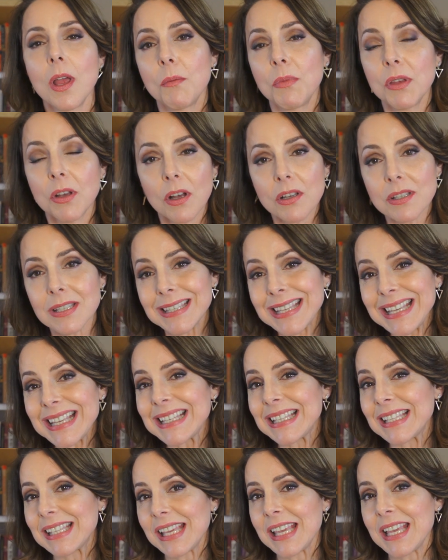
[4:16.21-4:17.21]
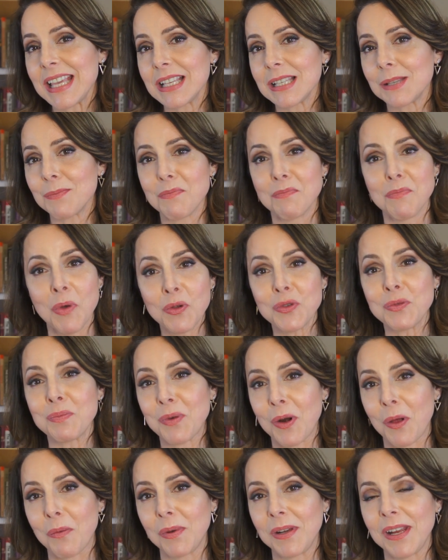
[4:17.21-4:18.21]
because these things most
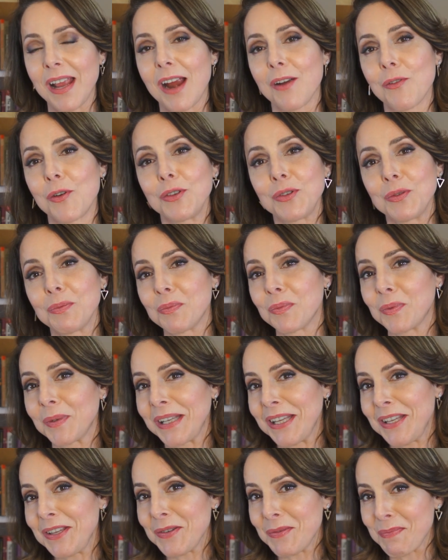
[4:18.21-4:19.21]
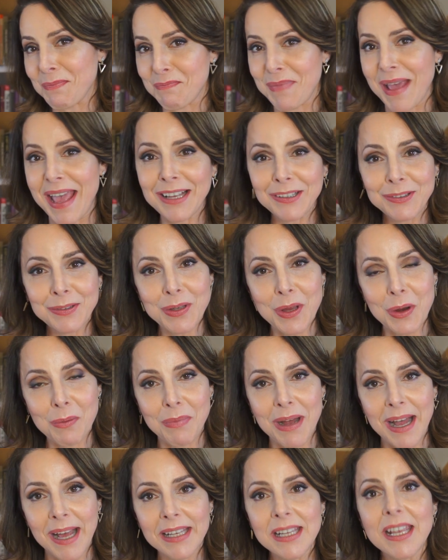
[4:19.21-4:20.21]
probably are going to bring you back to your
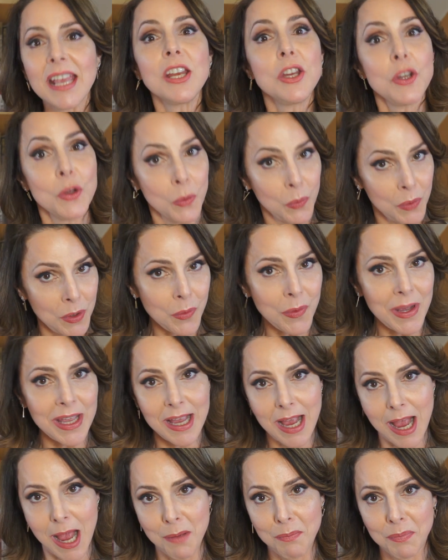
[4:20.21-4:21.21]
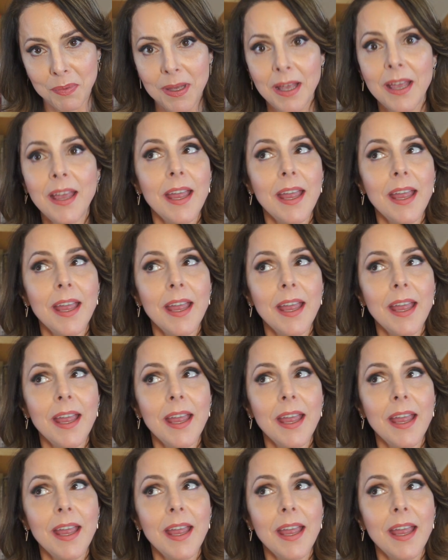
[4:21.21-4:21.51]
body, and you will wake up,